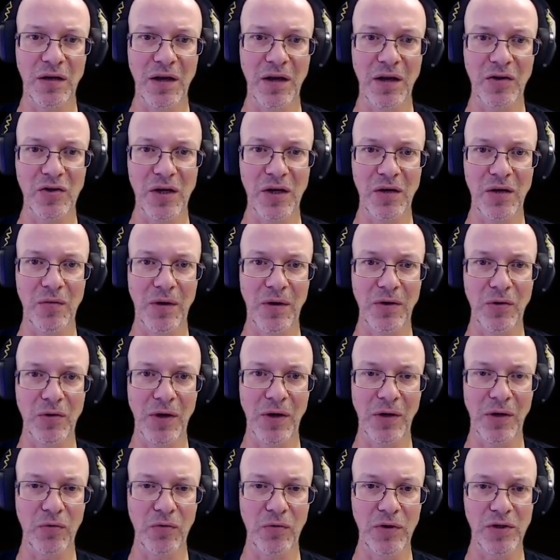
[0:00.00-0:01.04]
And actually what you
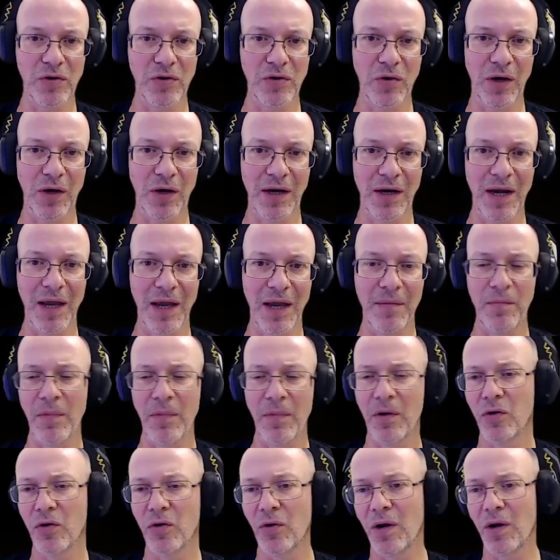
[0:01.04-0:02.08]
can do is you can
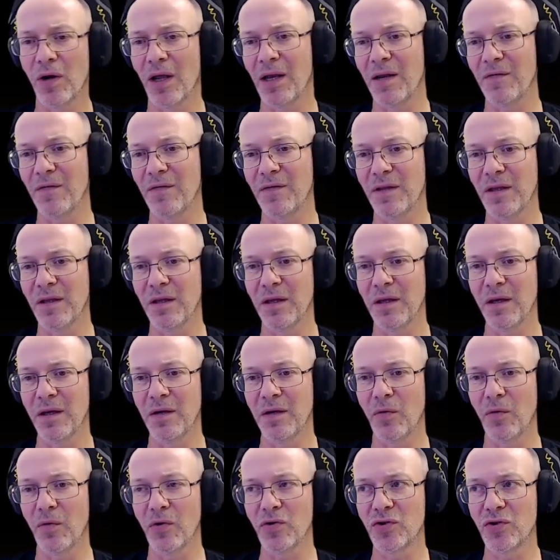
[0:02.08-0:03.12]
claim your NFT
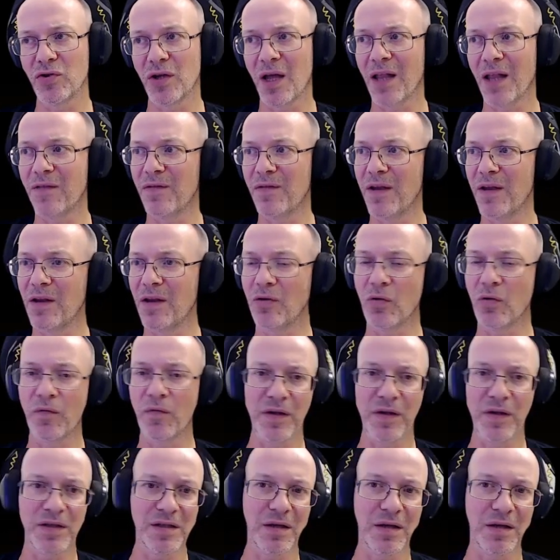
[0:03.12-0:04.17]
rewards at the end
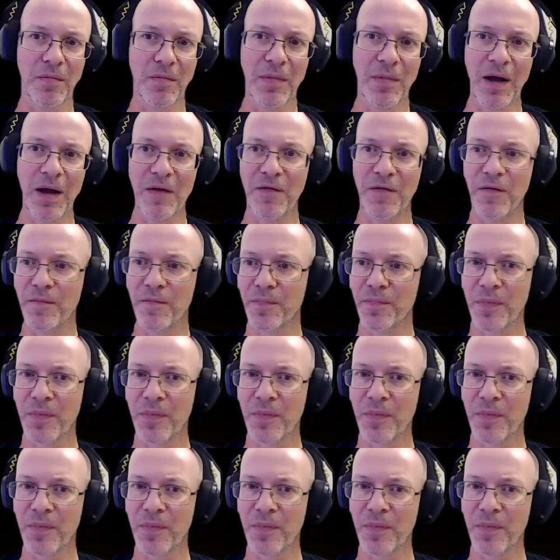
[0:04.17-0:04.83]
of each month.